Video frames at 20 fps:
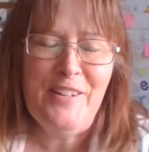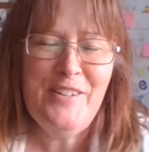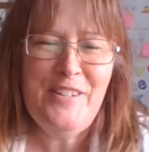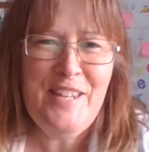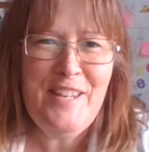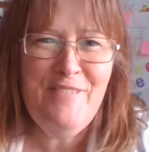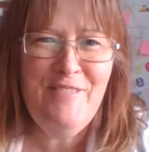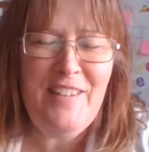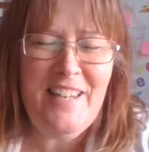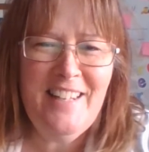
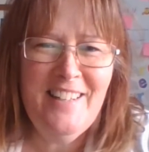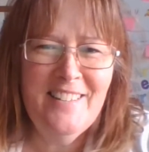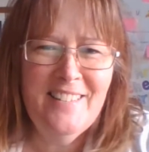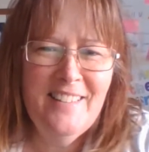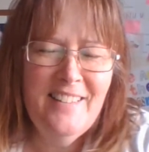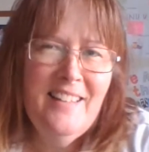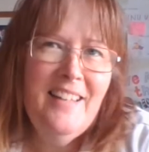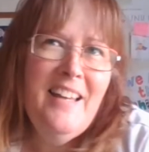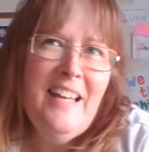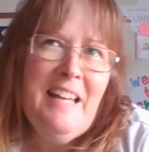Good evening.
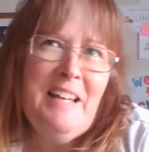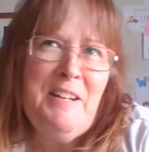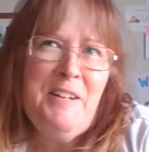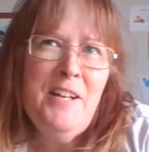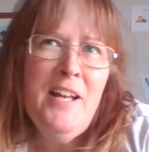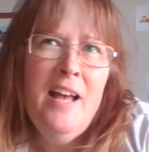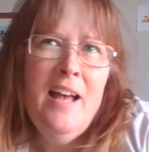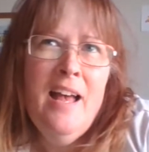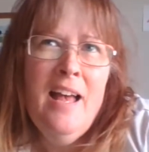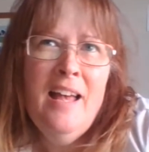
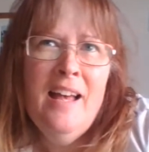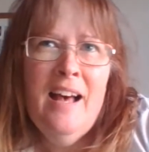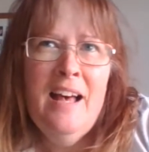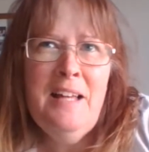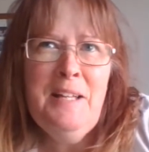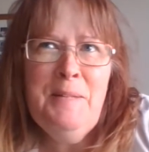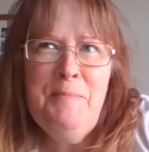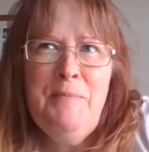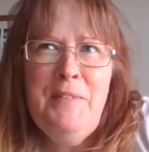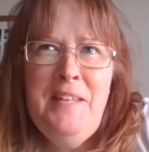
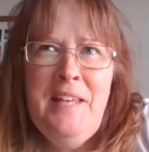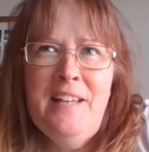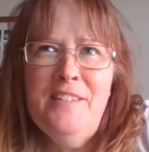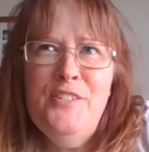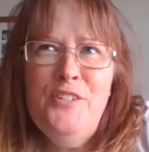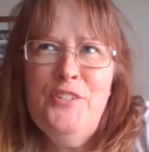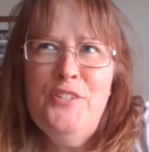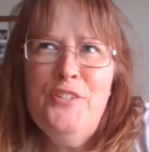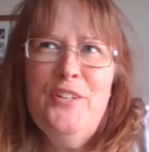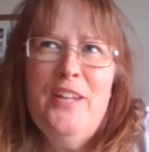
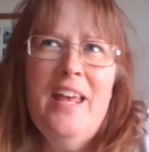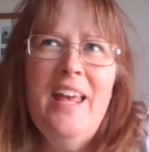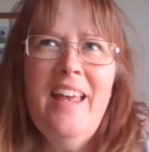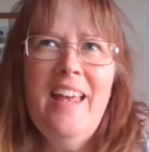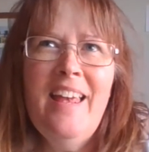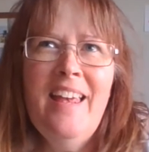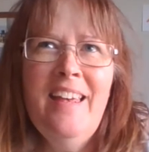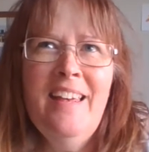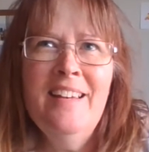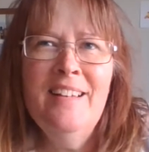
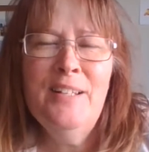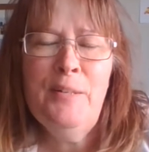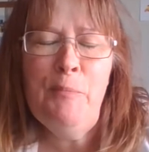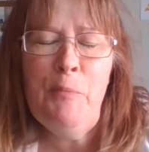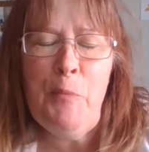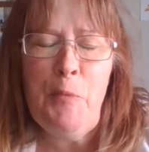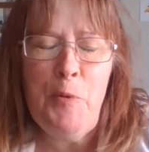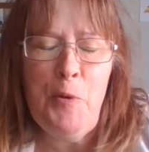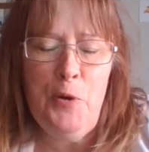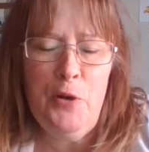Yesterday
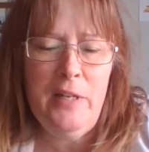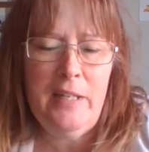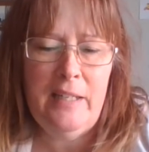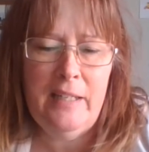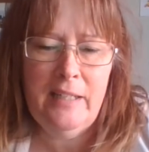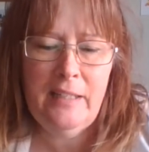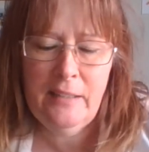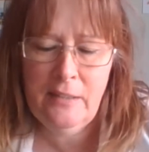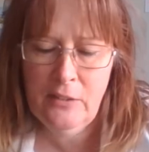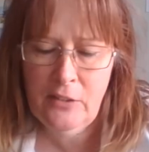
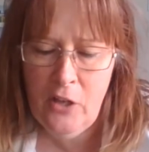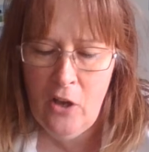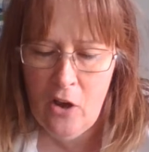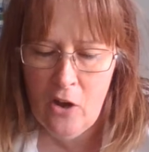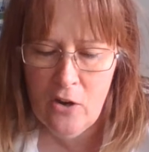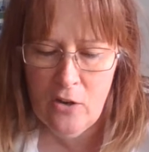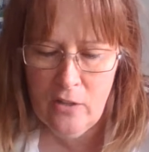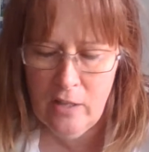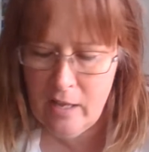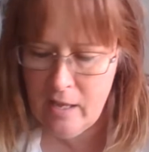morning,
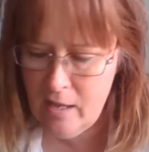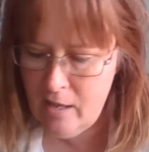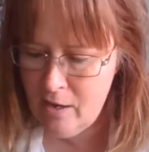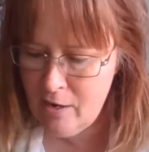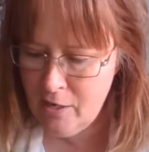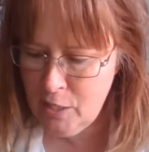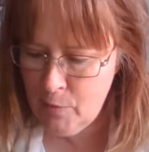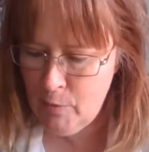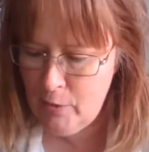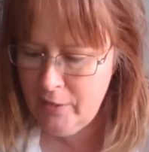Carla,
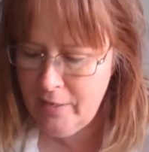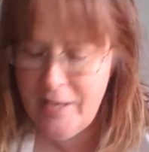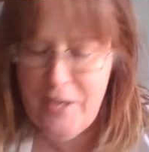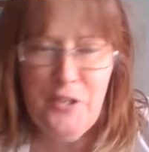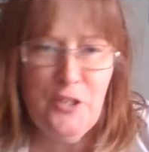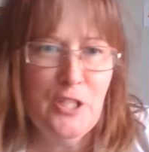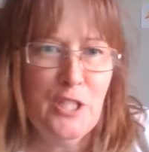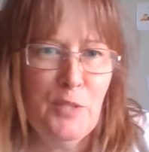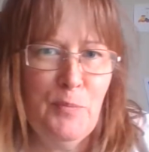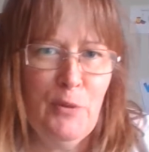our
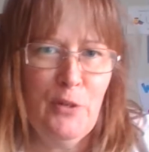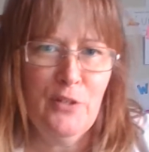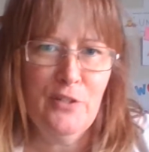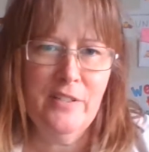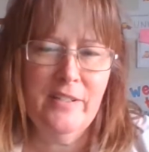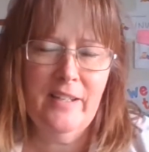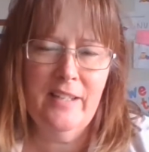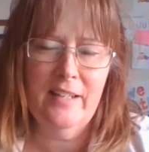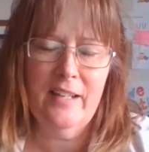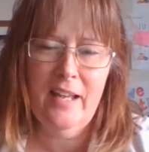communications
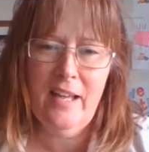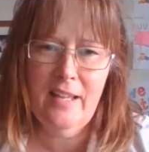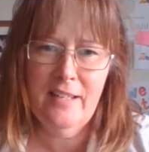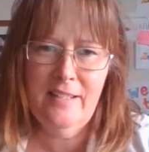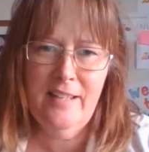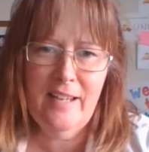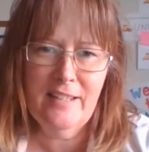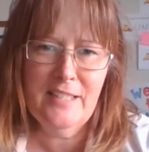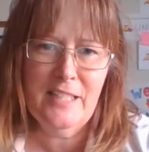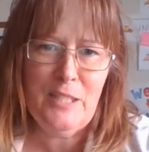person,
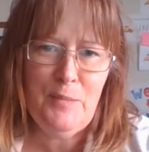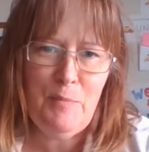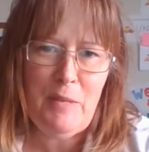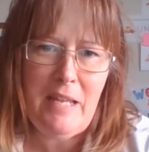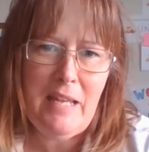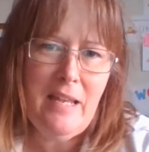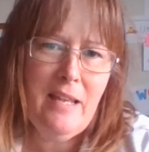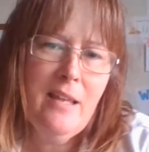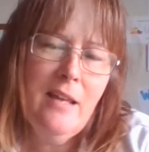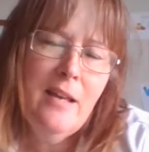contacted
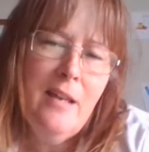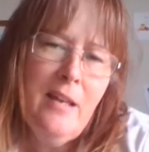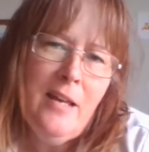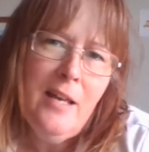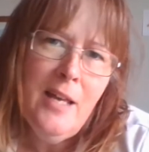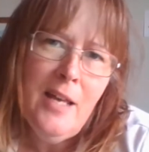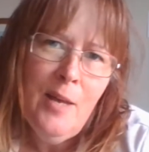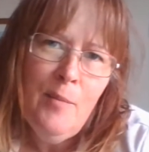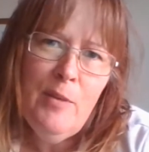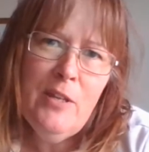me
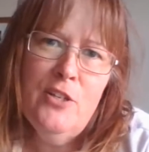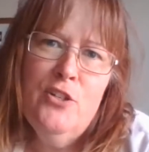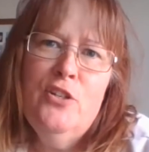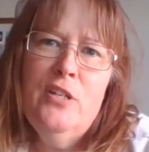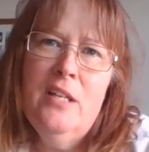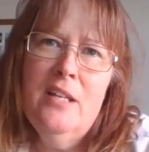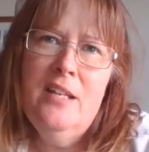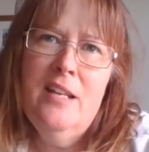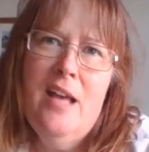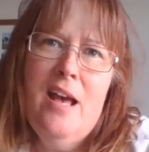because
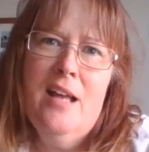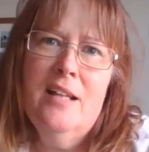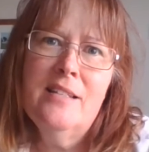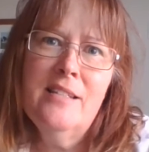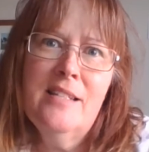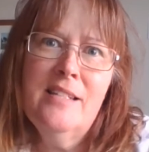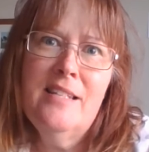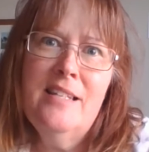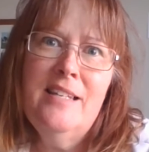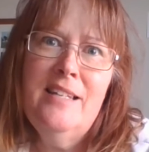she had not
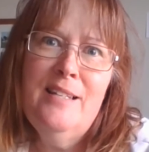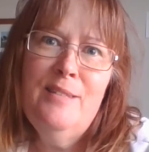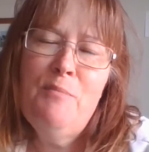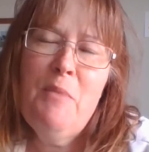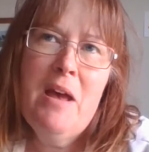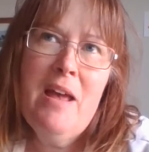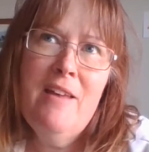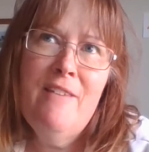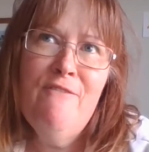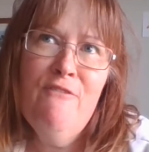seen
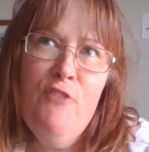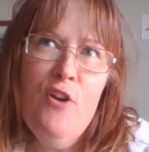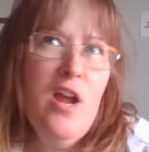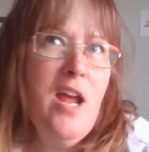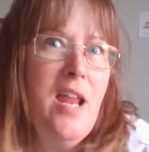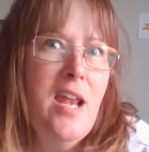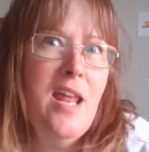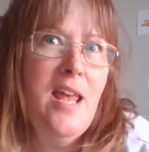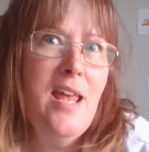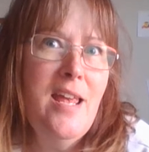my
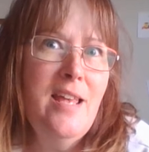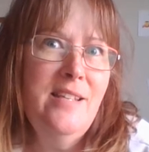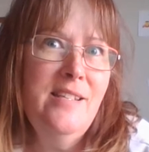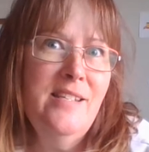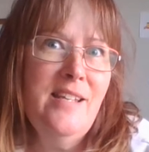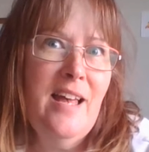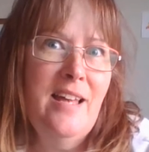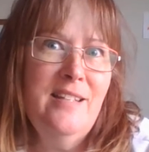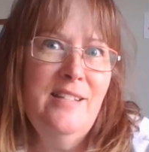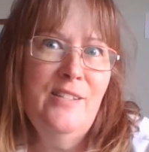Friday
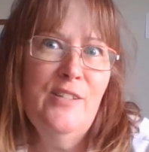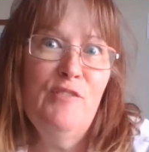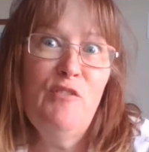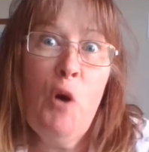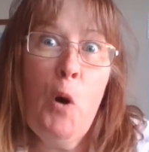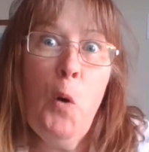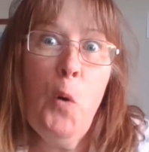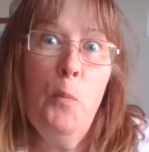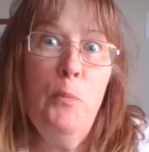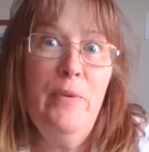Signs of
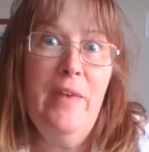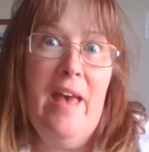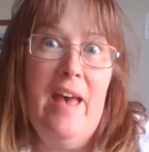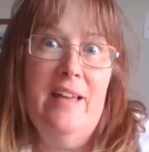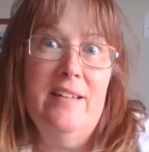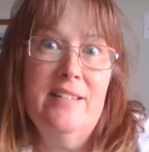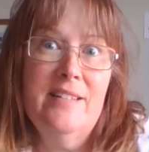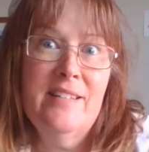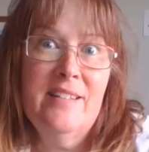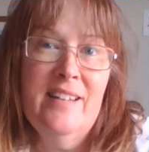Hope
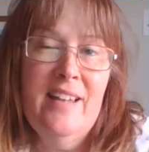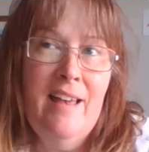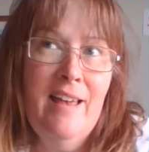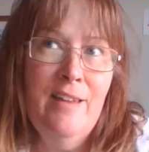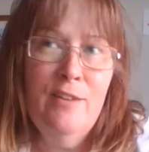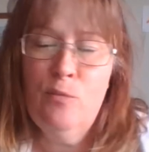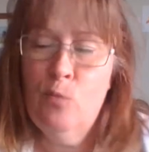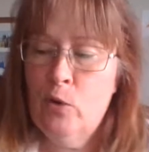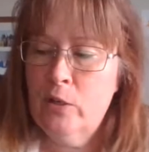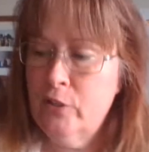yet
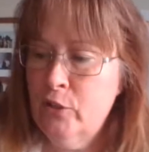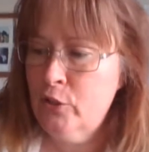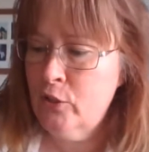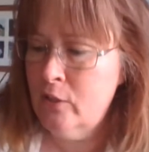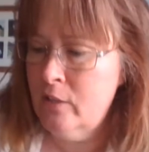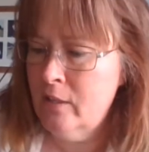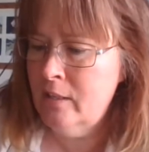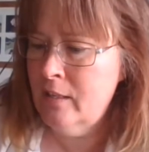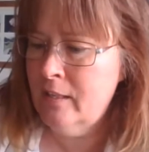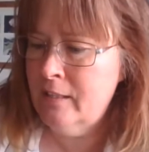and
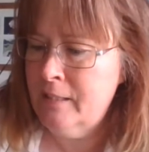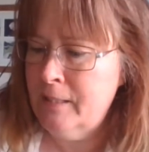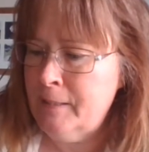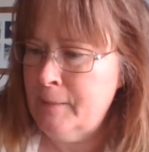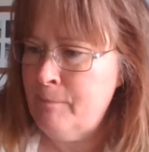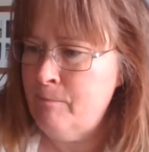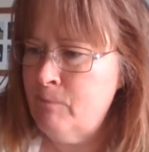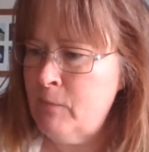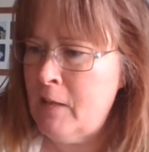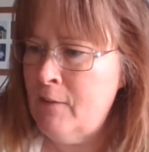wondered
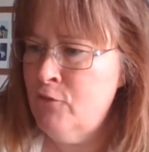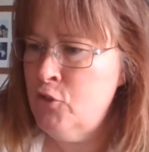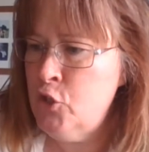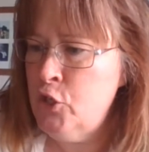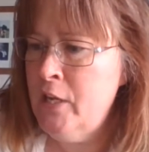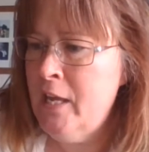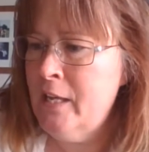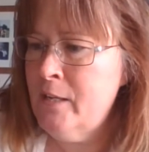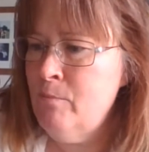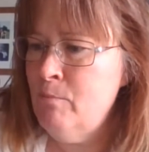if
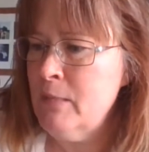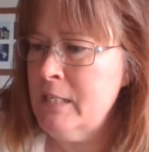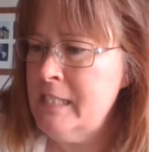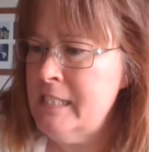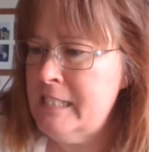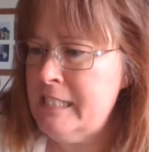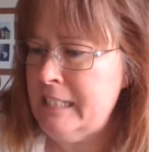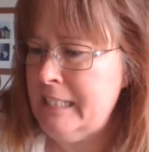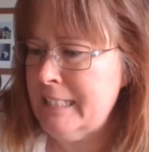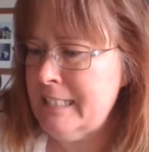she had
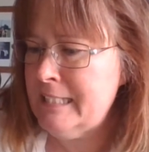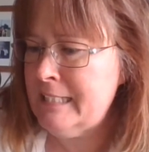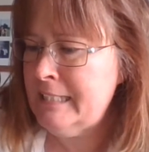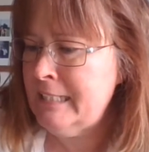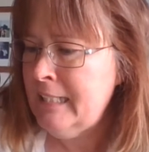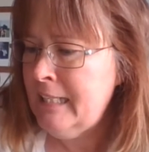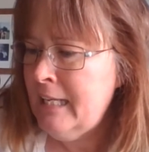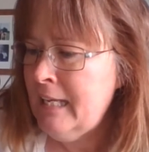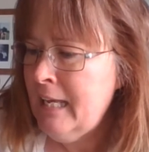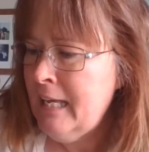missed it.